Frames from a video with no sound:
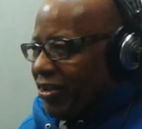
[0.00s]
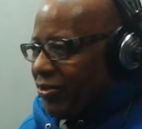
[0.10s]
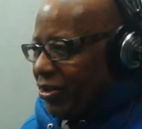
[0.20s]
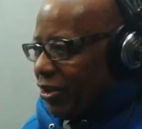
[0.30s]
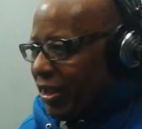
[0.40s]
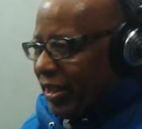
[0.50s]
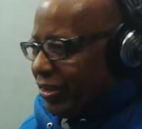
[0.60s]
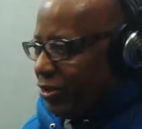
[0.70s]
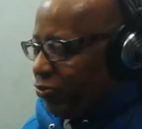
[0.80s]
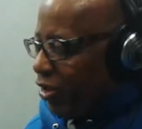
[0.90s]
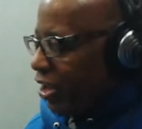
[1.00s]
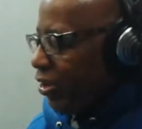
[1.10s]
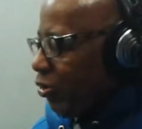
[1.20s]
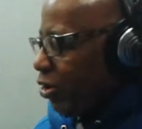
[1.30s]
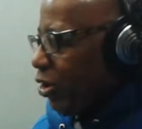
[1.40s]
I got this
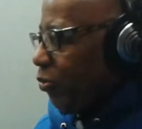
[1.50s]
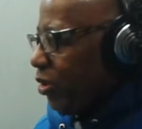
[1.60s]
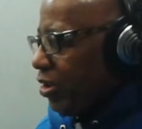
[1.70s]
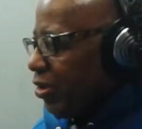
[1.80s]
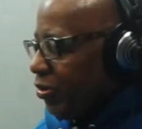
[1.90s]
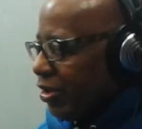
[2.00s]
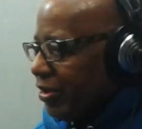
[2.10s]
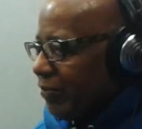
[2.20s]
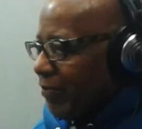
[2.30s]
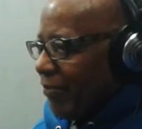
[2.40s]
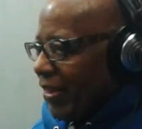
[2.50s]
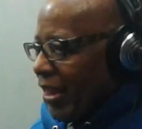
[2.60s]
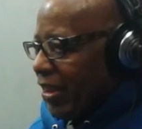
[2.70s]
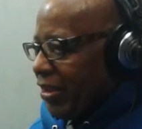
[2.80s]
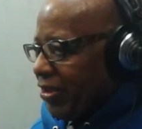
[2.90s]
radio show we're doing,
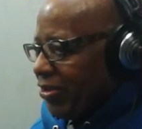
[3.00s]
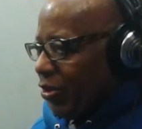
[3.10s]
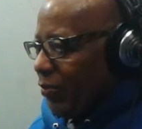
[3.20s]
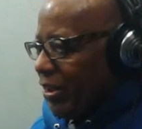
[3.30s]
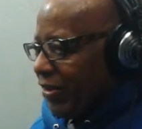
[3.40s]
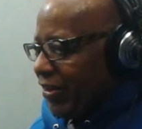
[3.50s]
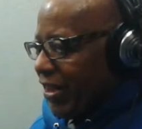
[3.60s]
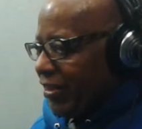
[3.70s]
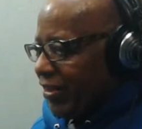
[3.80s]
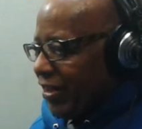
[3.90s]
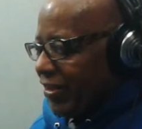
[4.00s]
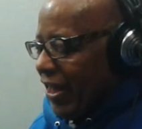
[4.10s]
and there's so many things that are